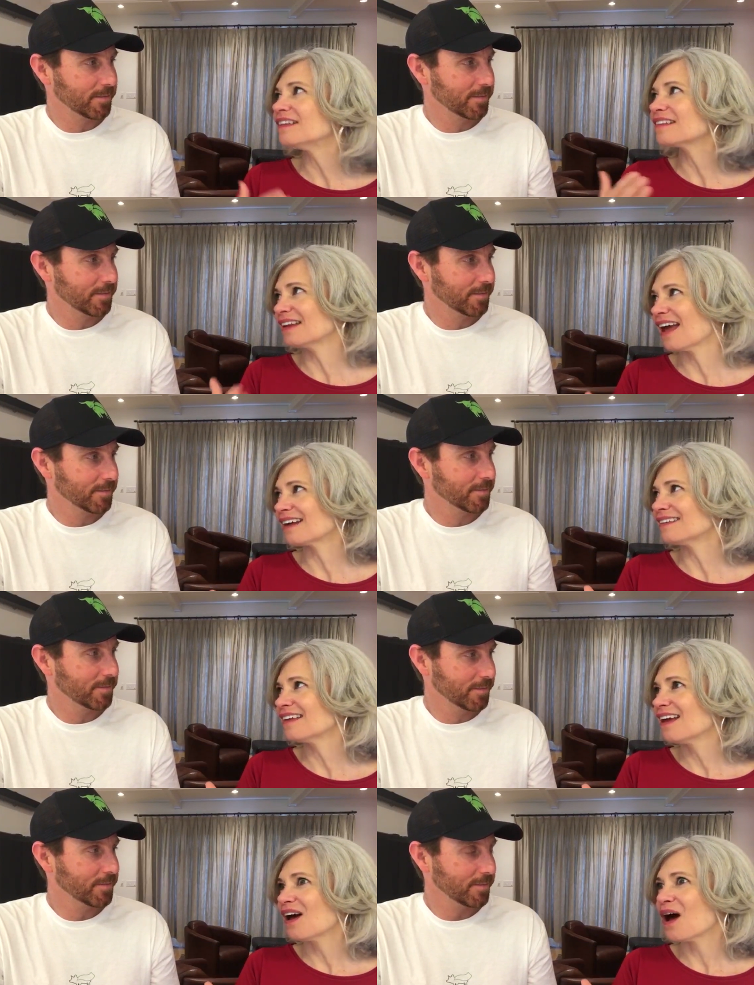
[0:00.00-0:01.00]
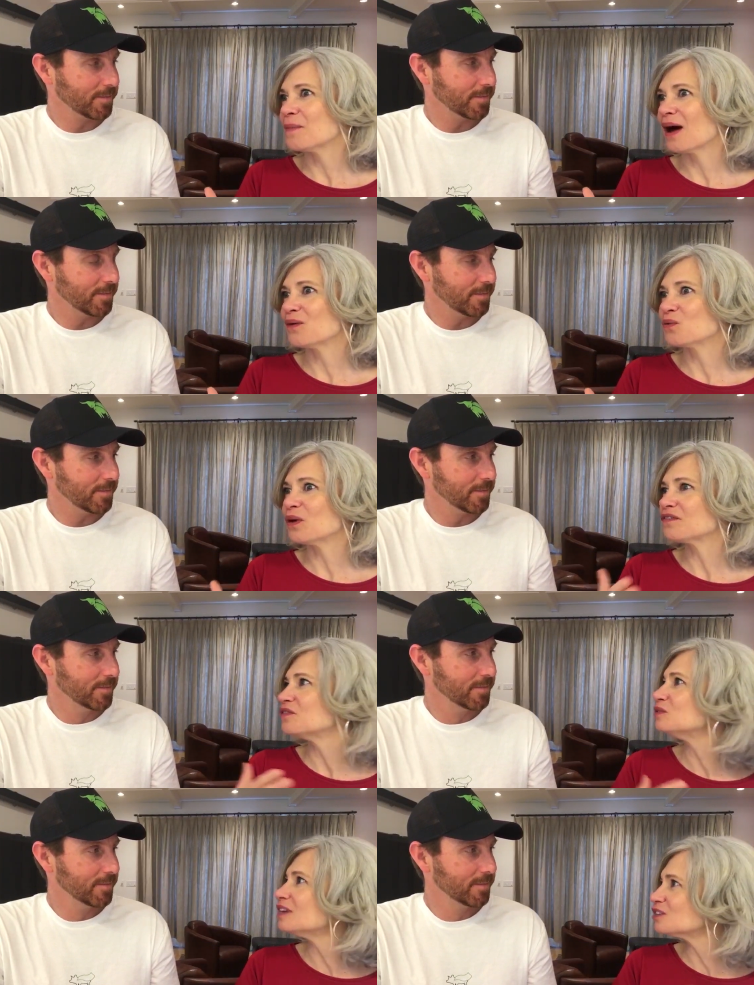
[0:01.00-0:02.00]
Speaker 1: a disconnect about what
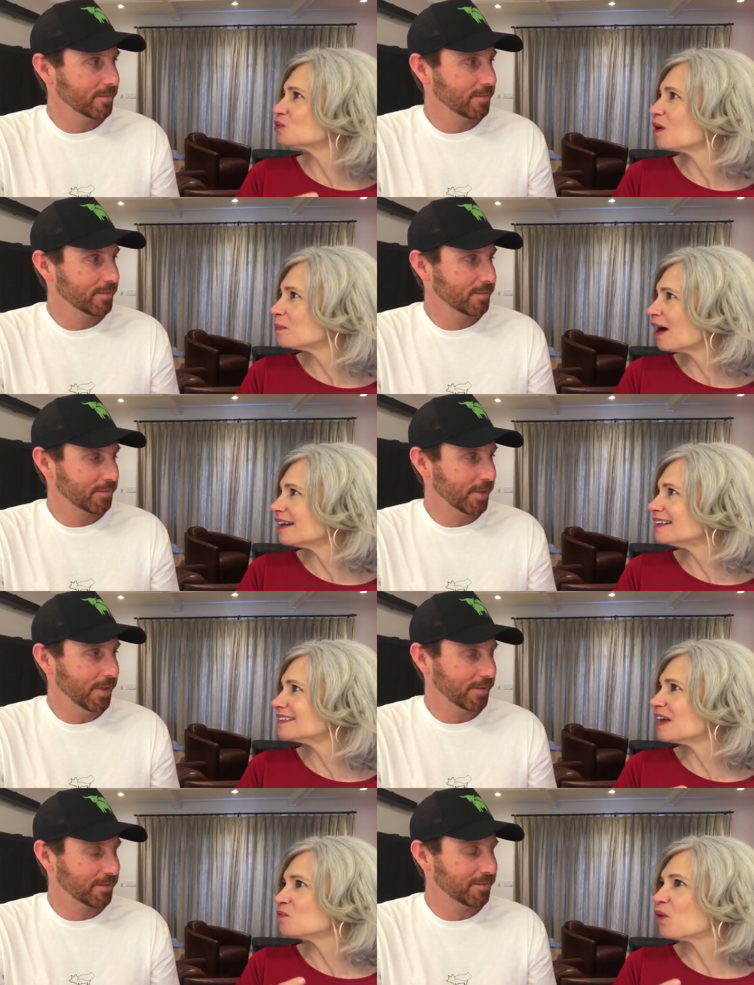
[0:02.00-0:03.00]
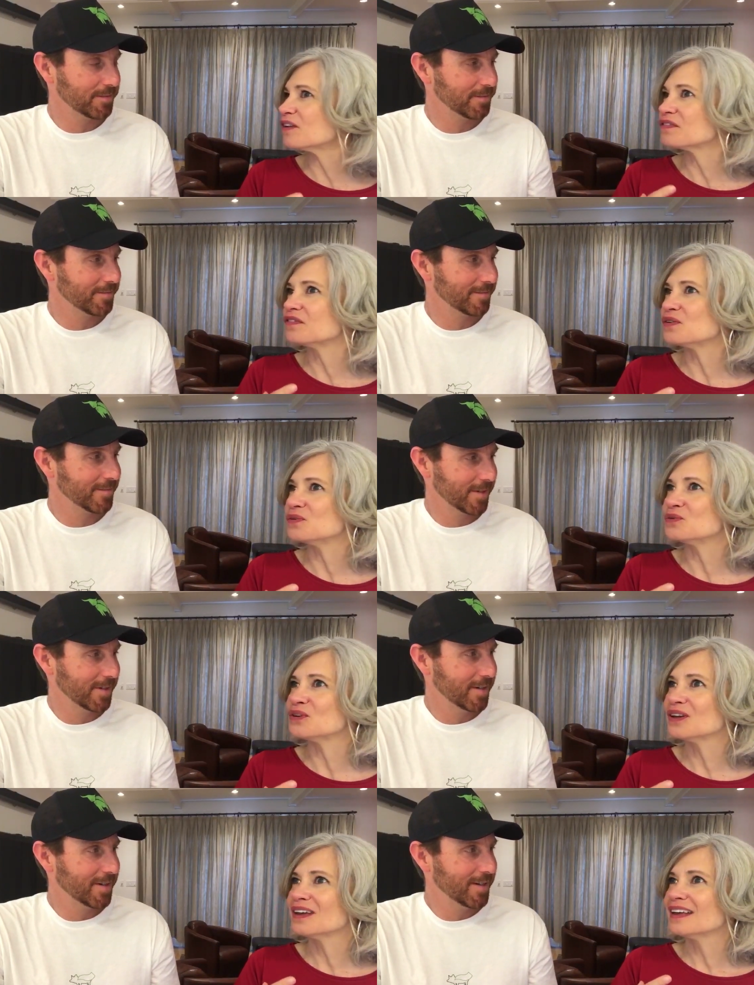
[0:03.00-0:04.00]
food does to our bodies and what
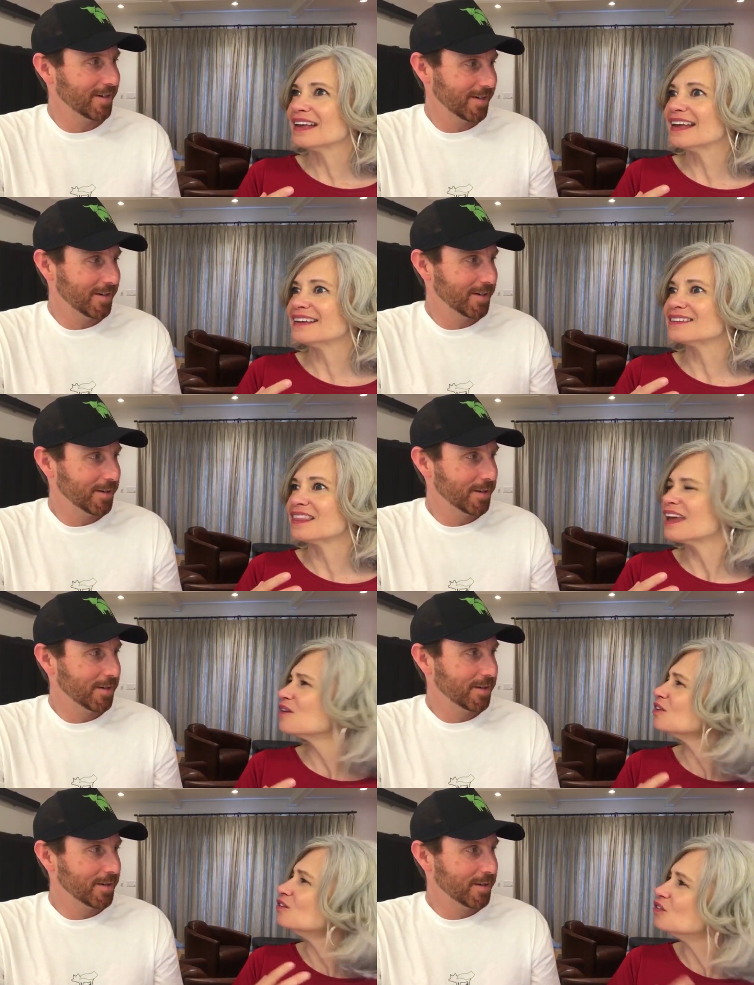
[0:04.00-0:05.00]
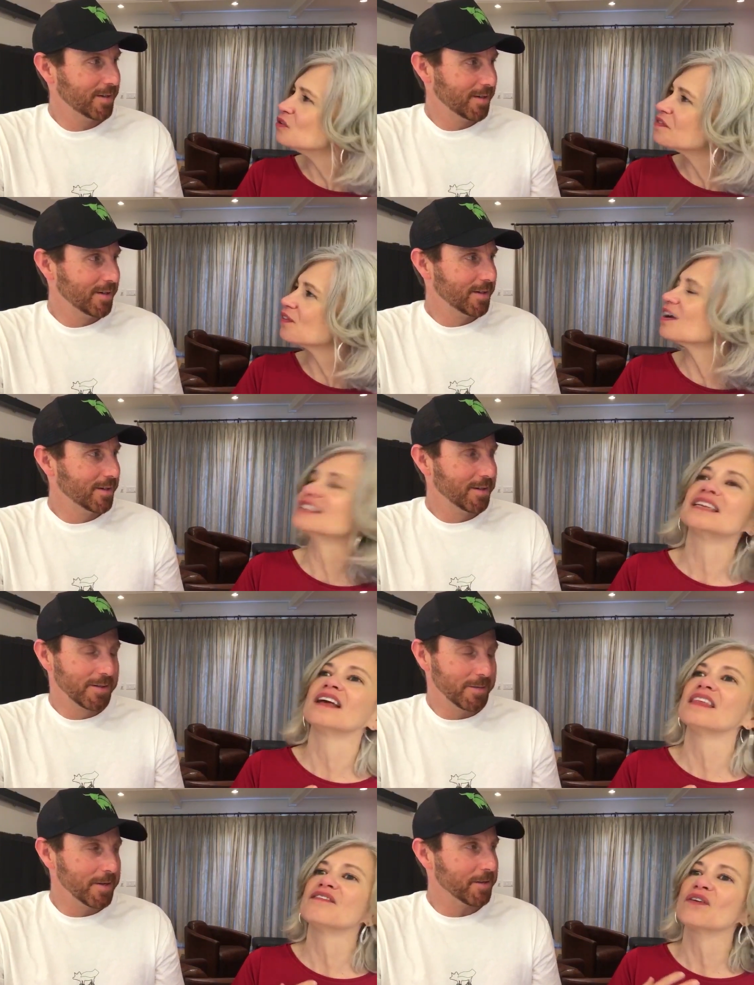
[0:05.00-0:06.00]
food is there to do for us
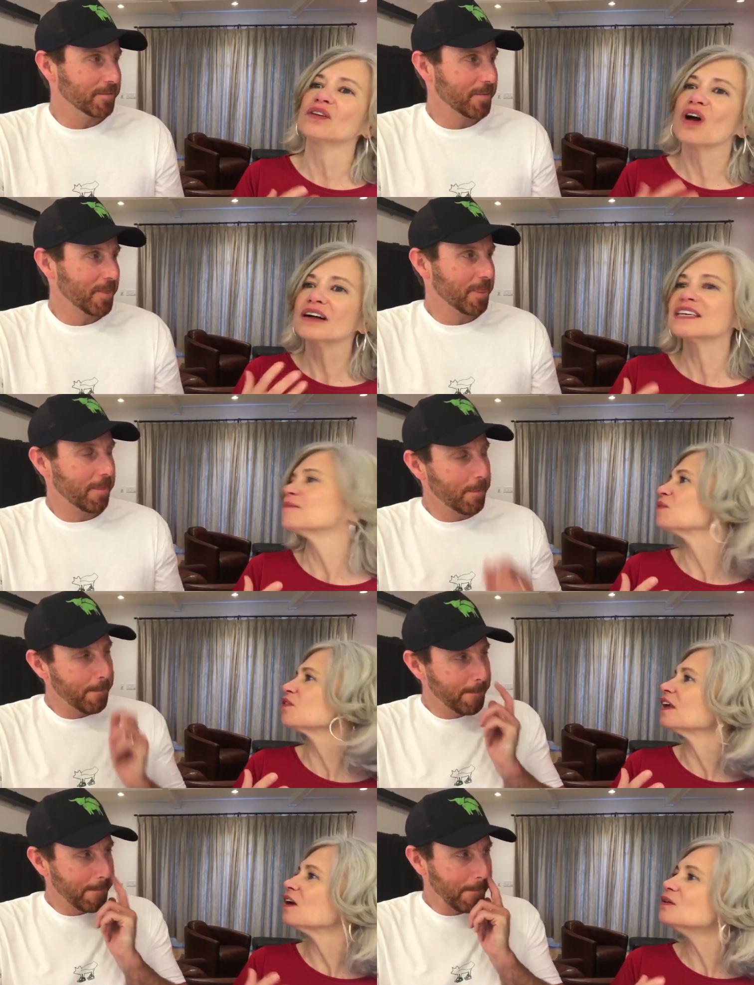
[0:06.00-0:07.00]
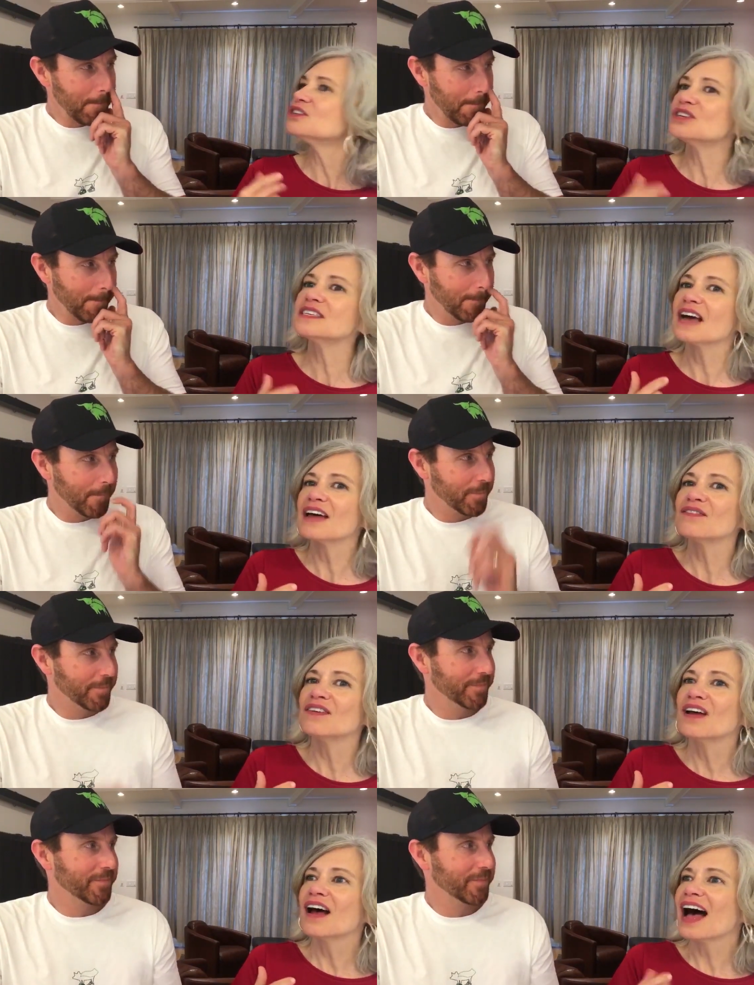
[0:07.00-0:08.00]
and i think for a long time we were thinking oh it's just i've
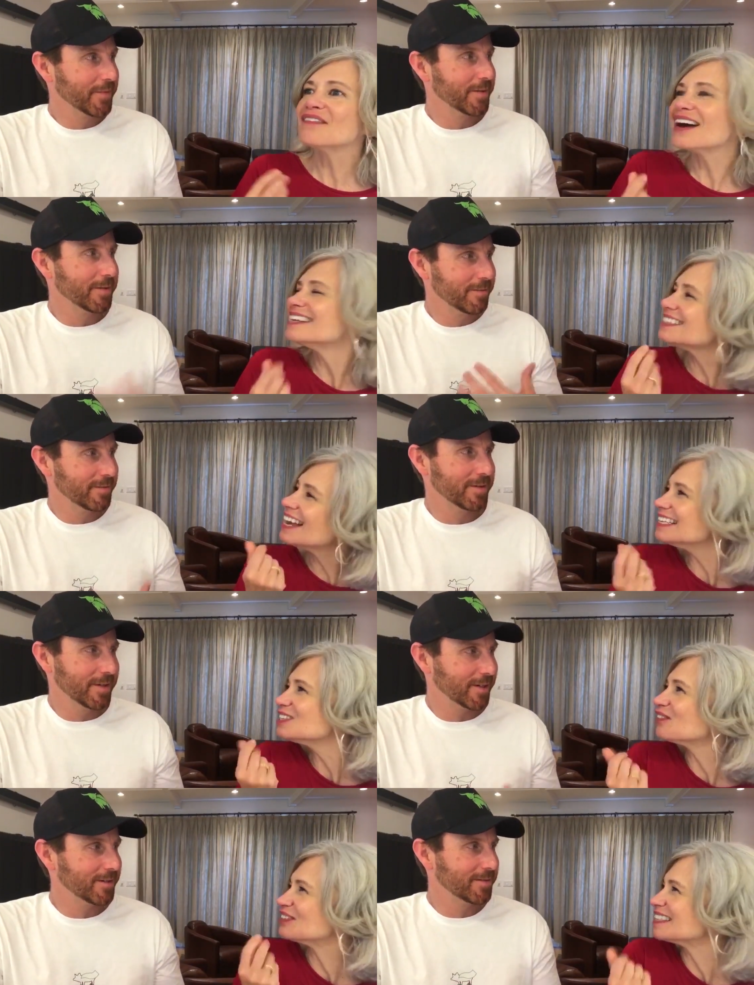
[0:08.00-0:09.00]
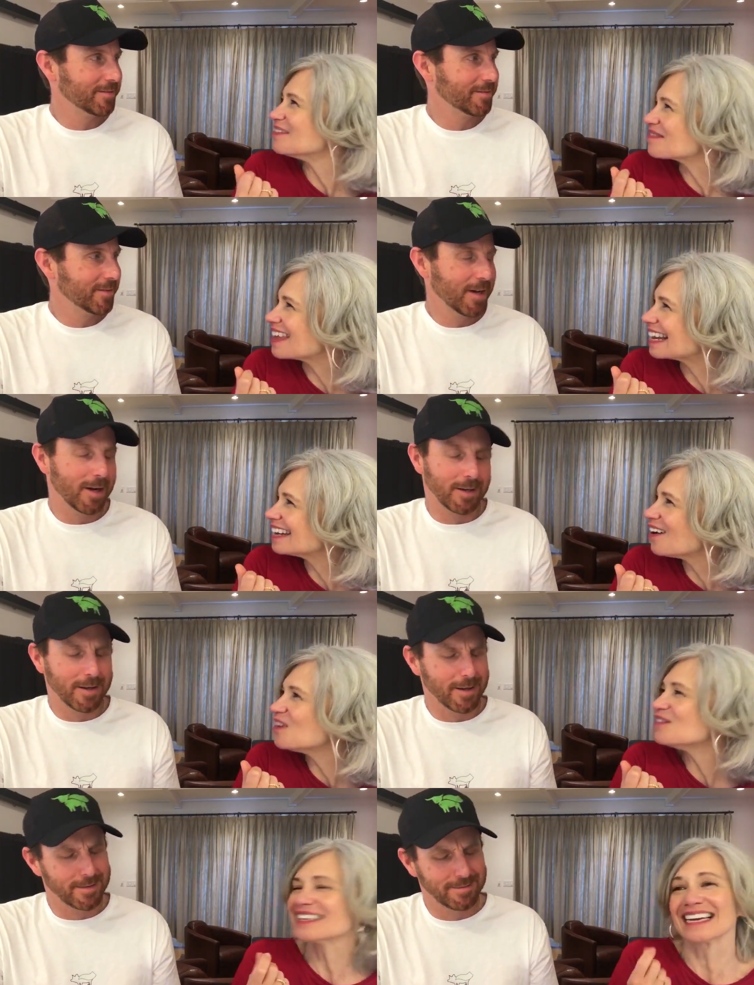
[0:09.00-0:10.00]
i've got a taste for something uh-huh.
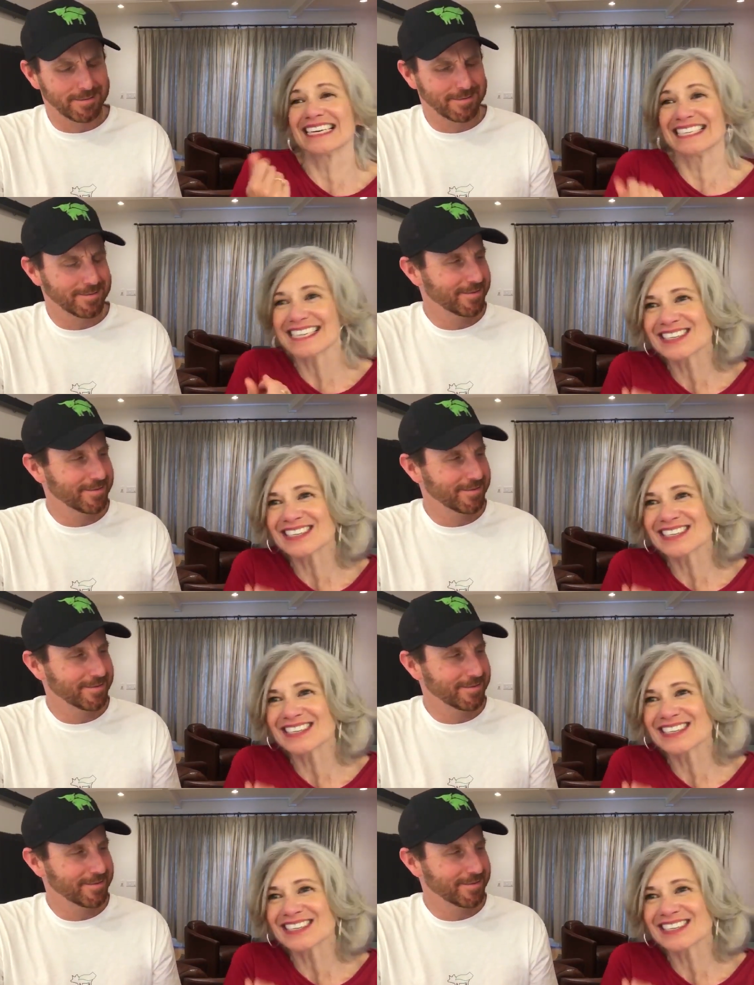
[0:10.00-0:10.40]
almost like an